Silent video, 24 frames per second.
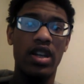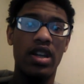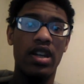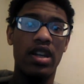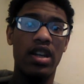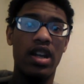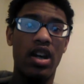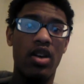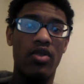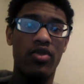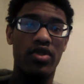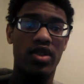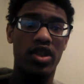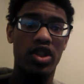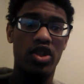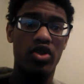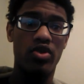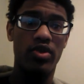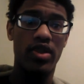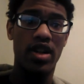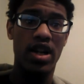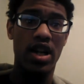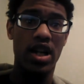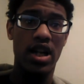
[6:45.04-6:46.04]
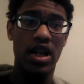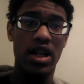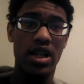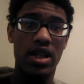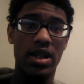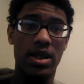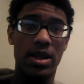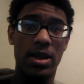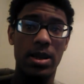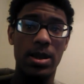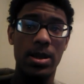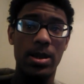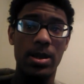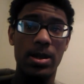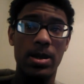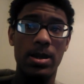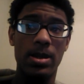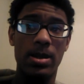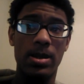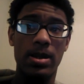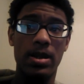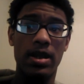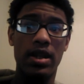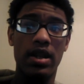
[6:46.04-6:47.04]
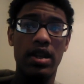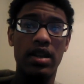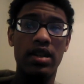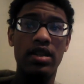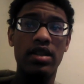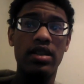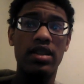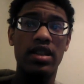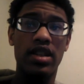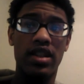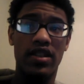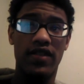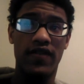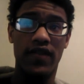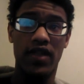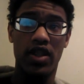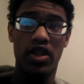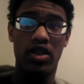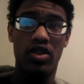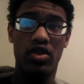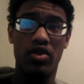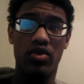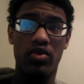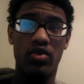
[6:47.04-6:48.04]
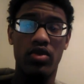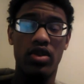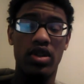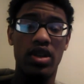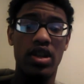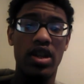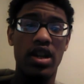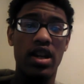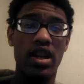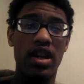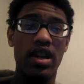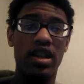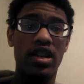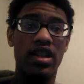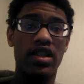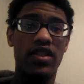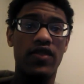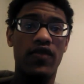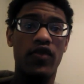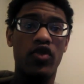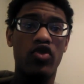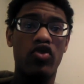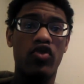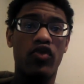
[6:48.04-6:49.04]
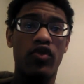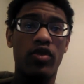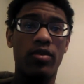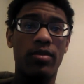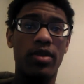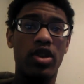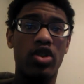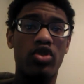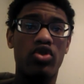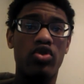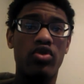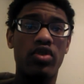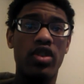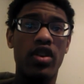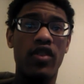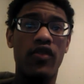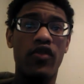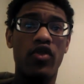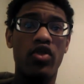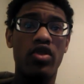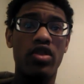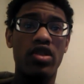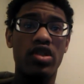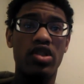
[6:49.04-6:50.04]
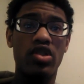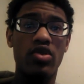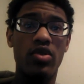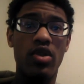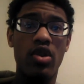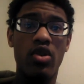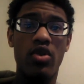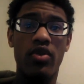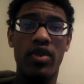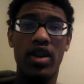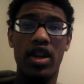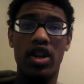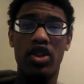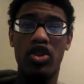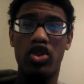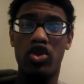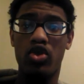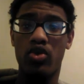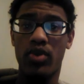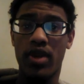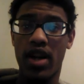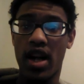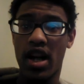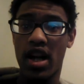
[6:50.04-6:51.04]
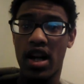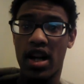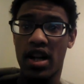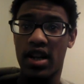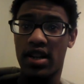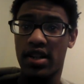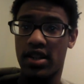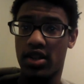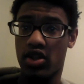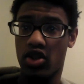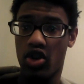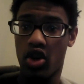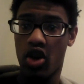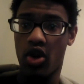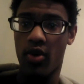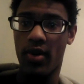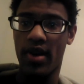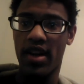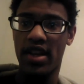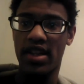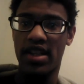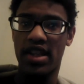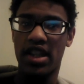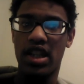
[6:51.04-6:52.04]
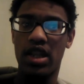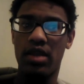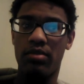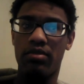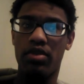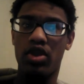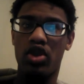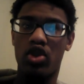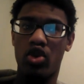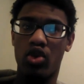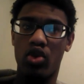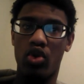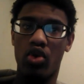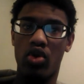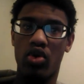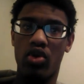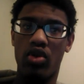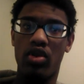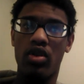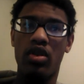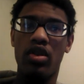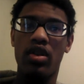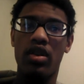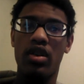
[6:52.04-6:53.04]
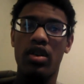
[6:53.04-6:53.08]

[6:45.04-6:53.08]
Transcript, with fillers: And I will see you guys in the next video. This is Future Filmmaker 3940 and you guys, as always, keep it cool.